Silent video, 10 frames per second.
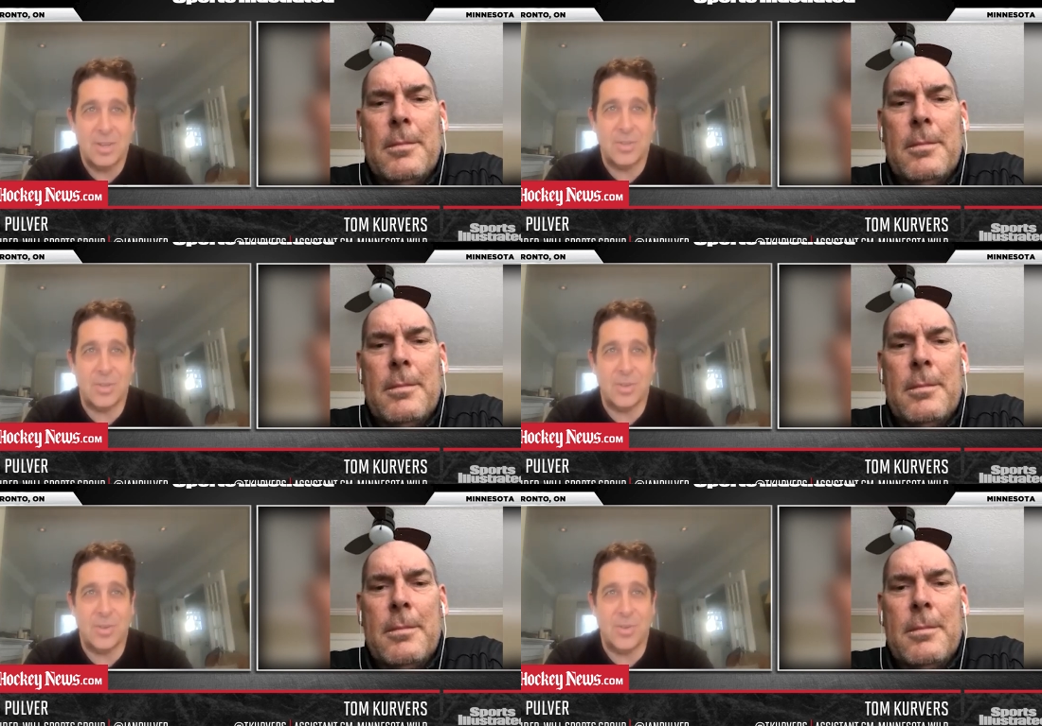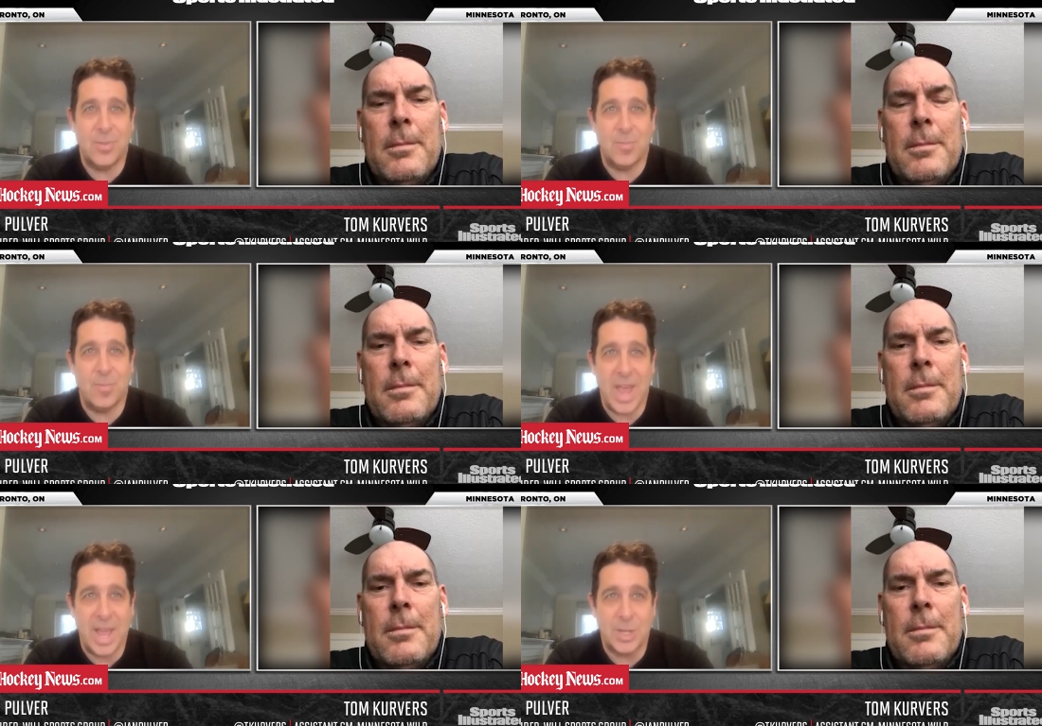Speaker 1: to
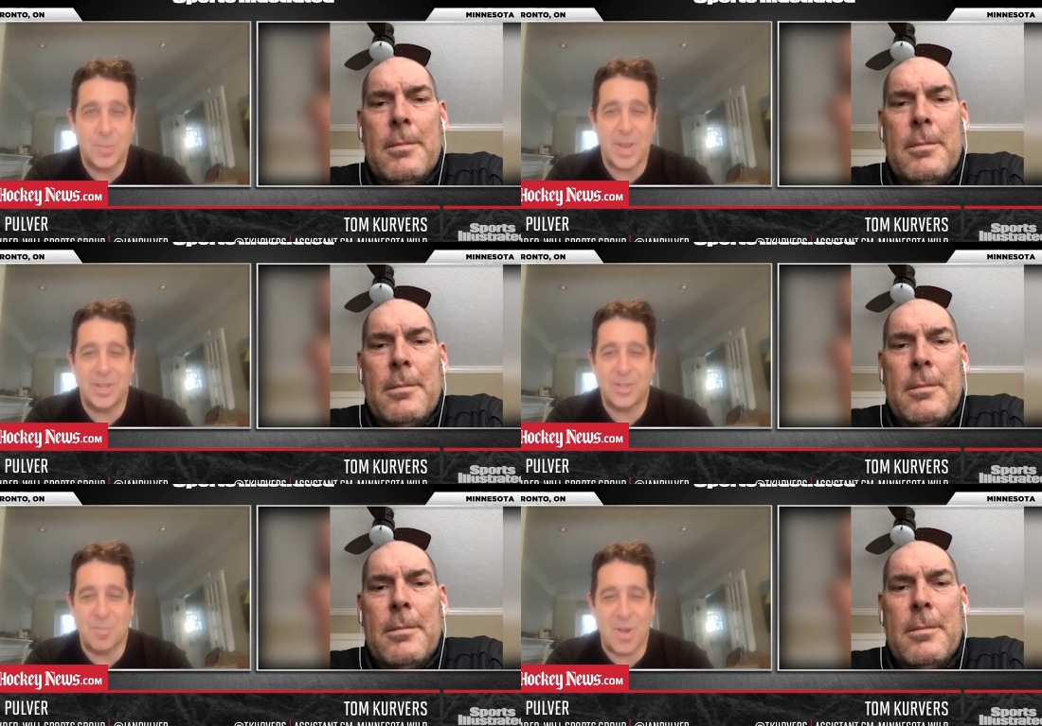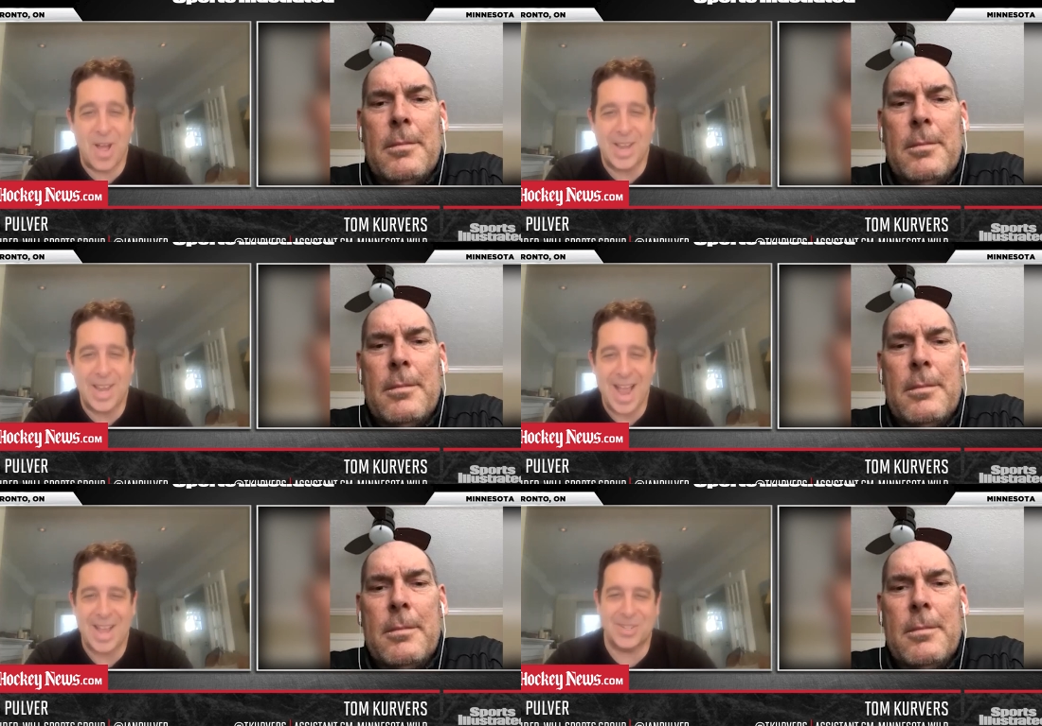management to
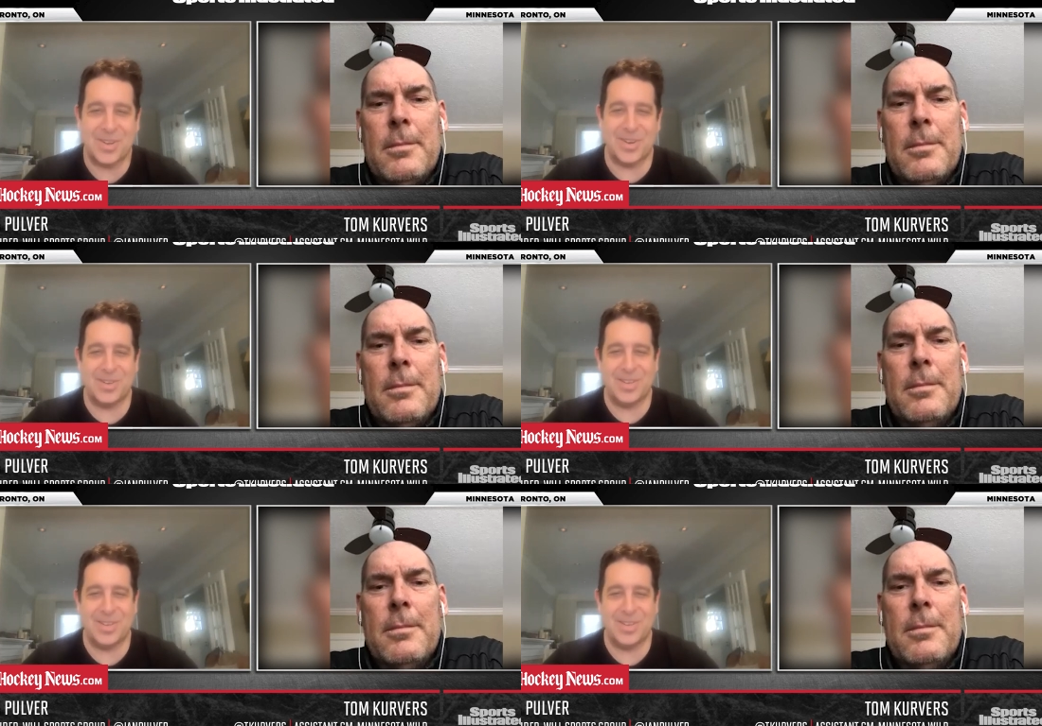broadcaster.